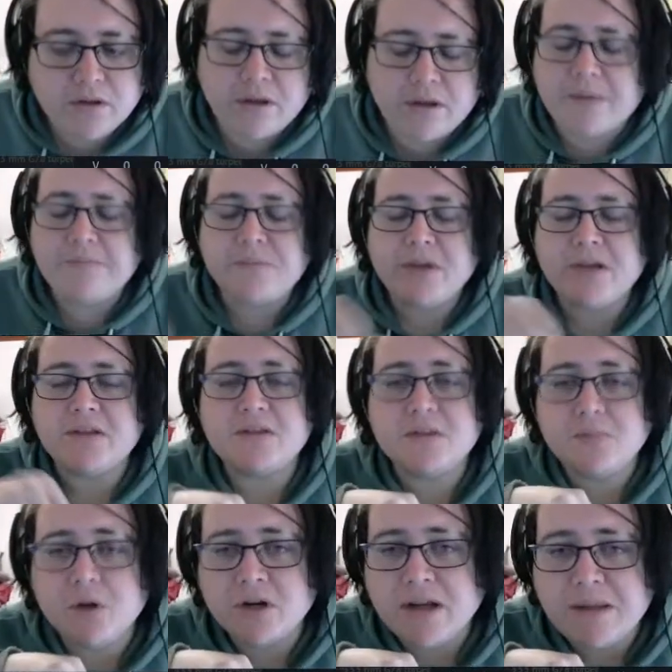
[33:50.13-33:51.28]
Yeah, it's the
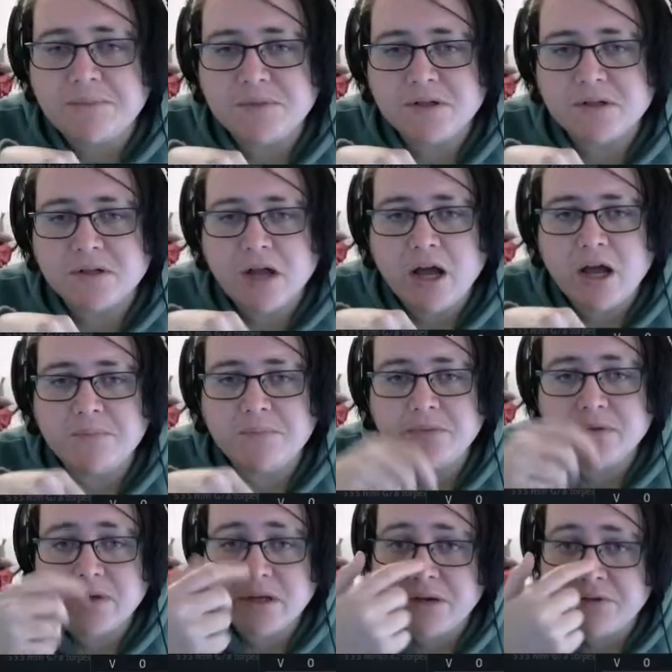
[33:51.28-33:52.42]
modern Emden. The